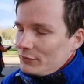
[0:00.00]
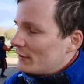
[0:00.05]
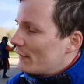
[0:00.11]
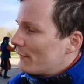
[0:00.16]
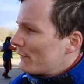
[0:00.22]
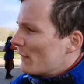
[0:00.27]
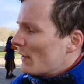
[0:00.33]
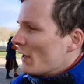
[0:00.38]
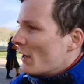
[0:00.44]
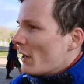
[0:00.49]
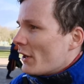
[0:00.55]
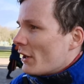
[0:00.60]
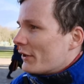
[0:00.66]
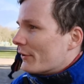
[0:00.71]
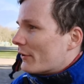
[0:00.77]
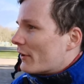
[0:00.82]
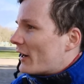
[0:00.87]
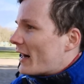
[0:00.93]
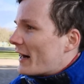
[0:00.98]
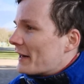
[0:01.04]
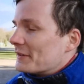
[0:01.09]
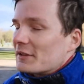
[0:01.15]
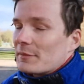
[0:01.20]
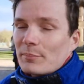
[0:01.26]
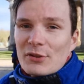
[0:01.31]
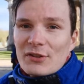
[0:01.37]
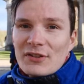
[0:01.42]
You give your
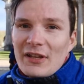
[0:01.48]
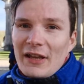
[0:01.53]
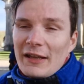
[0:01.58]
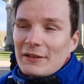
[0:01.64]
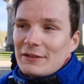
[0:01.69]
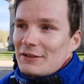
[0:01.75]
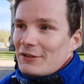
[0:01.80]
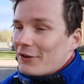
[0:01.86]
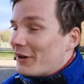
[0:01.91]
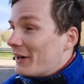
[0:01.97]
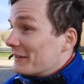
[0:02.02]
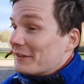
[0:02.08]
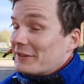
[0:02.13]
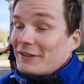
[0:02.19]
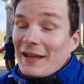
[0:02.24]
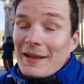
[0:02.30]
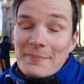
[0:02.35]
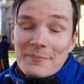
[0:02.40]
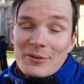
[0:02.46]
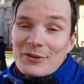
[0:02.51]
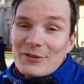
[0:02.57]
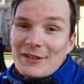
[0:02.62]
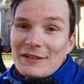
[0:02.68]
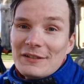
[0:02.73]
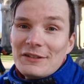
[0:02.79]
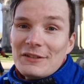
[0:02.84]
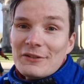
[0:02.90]
100%, your
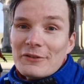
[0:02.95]
110%,